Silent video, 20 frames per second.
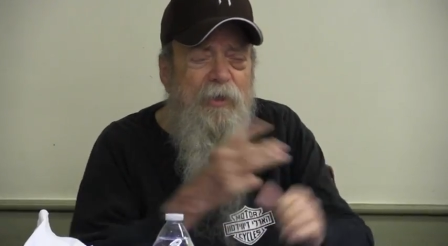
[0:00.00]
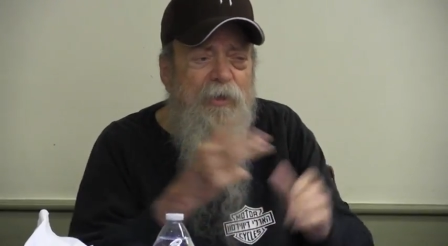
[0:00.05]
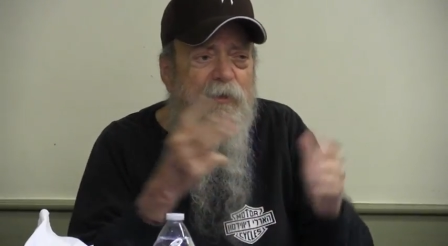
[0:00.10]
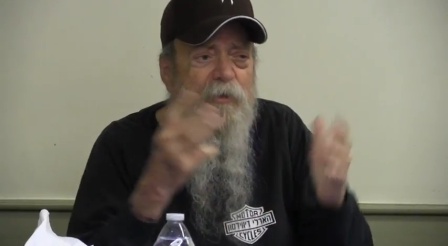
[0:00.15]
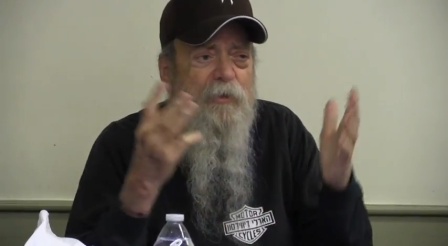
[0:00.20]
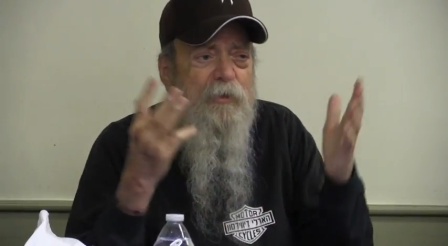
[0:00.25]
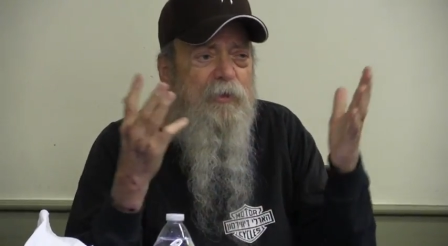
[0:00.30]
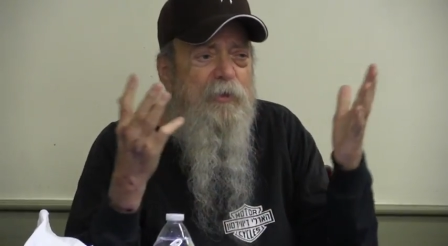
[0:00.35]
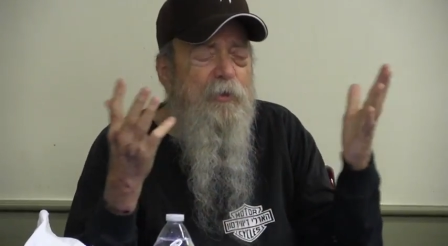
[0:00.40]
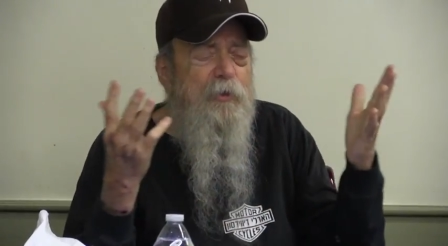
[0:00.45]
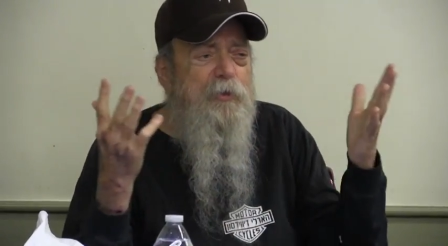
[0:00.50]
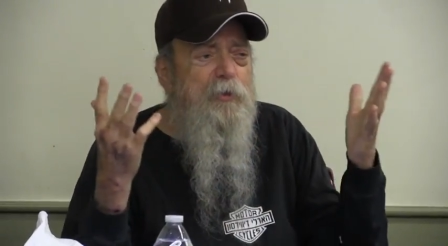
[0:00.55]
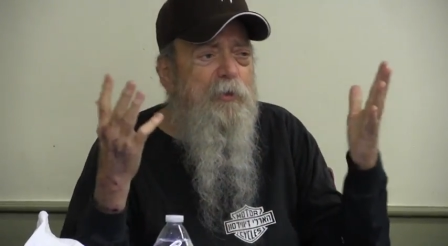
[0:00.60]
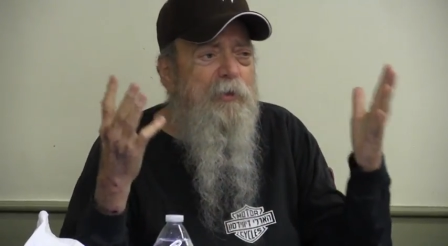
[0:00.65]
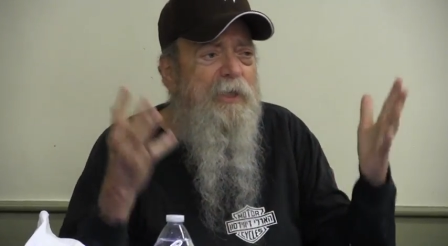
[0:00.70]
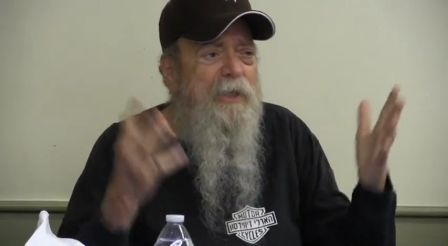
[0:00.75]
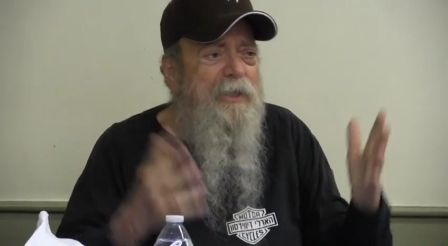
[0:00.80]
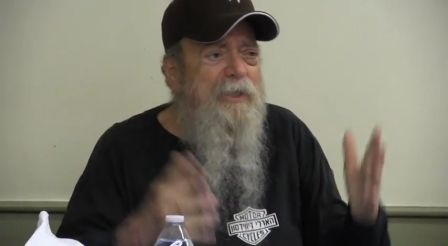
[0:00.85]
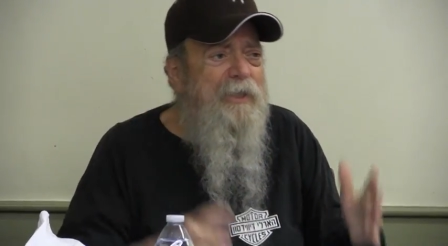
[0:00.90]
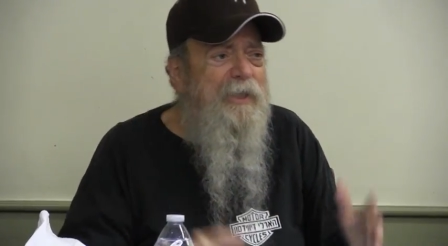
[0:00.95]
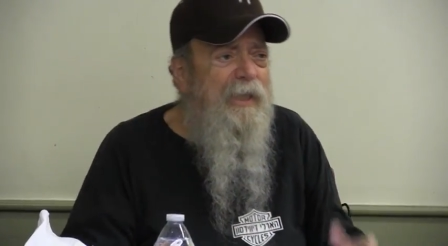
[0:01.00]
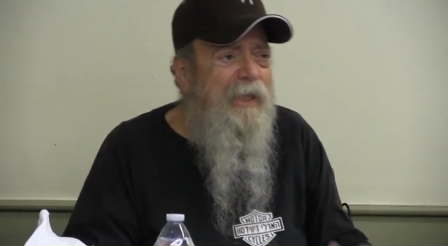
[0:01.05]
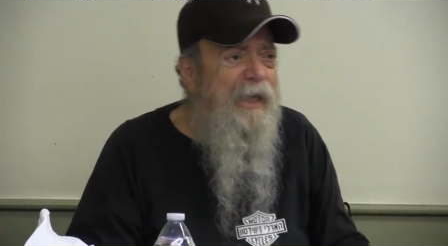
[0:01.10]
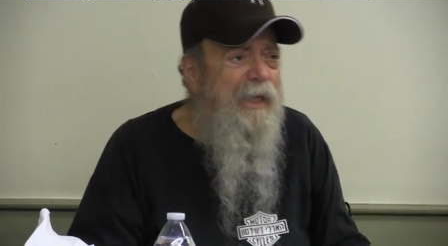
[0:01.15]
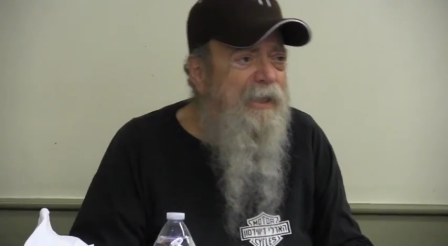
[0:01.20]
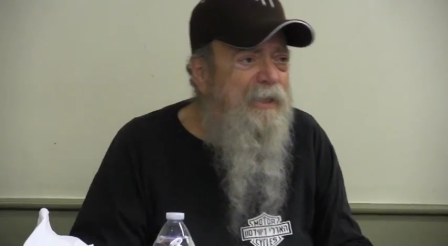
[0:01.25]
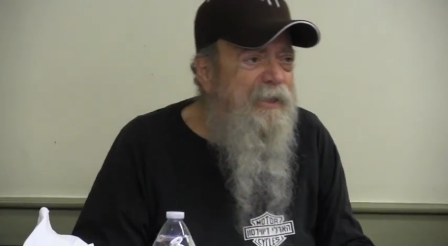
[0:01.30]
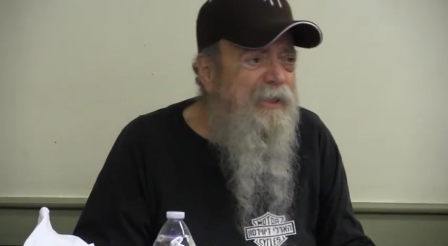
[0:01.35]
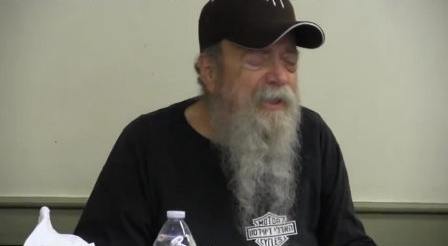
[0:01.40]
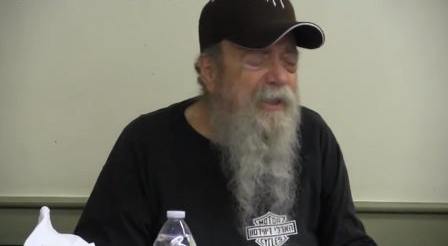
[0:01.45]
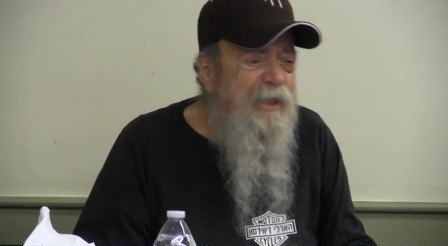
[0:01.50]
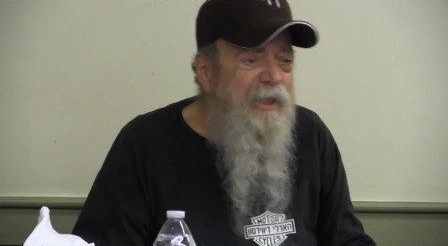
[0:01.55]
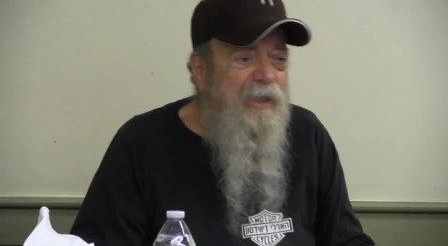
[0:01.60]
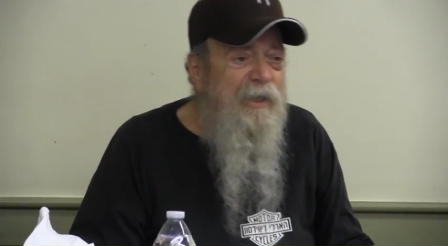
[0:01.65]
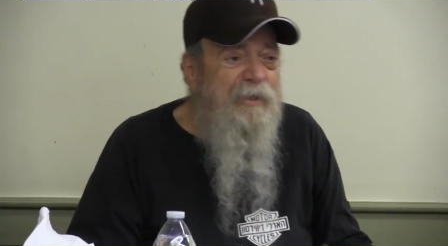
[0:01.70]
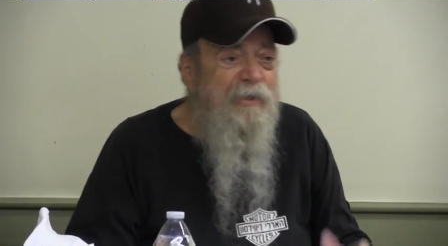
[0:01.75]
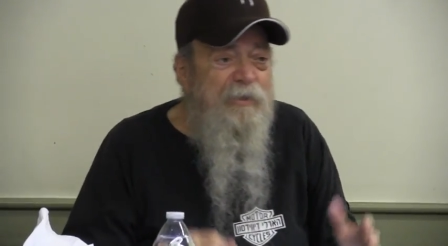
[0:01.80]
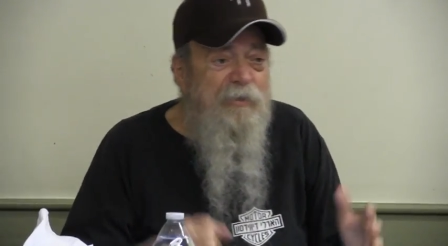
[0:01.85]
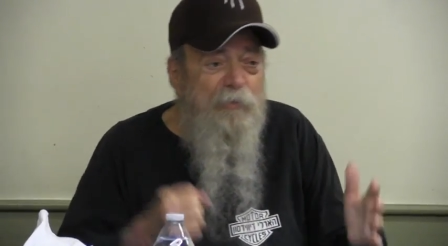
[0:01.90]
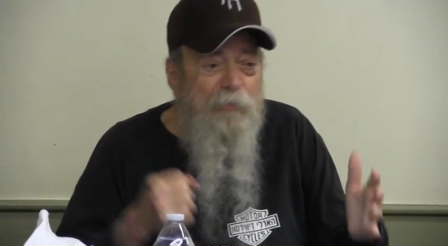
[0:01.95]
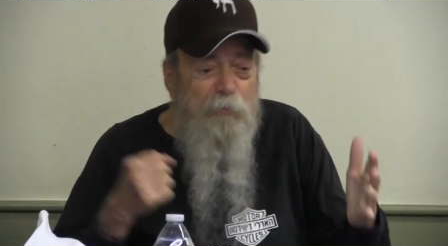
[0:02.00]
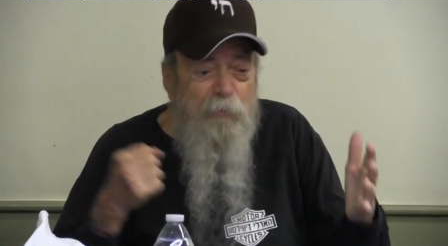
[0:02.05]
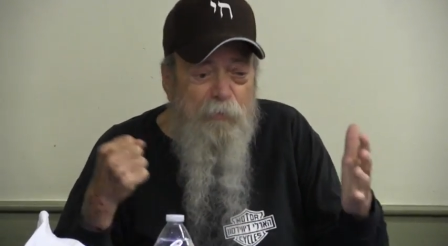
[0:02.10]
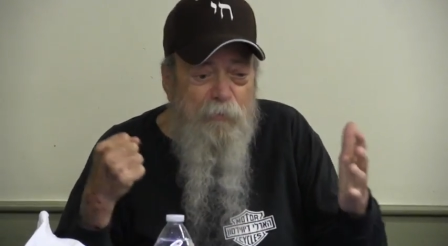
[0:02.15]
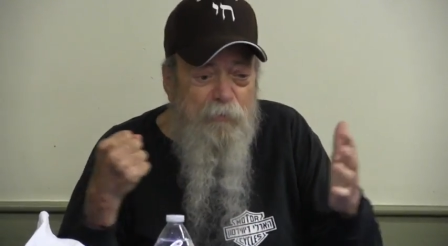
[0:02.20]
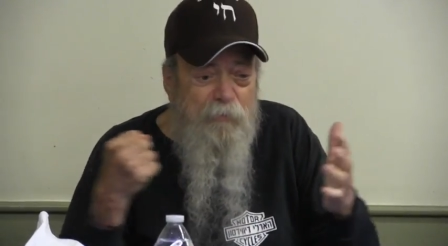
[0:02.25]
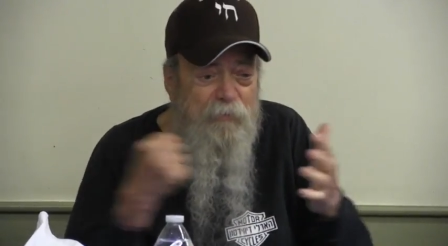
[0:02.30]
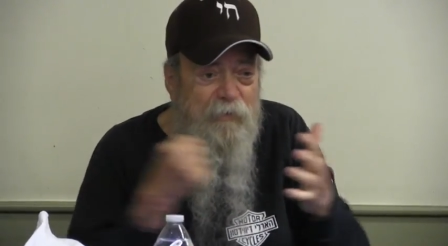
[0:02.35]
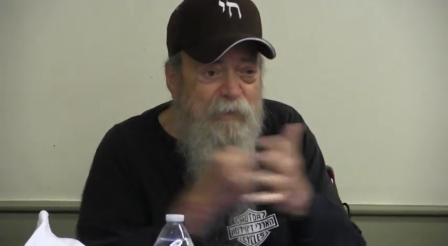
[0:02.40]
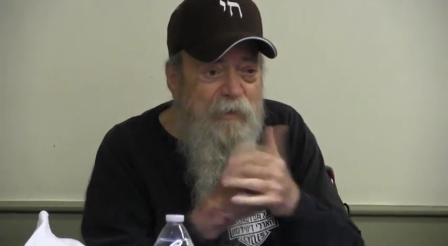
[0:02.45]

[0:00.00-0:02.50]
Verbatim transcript: You can use your intellect to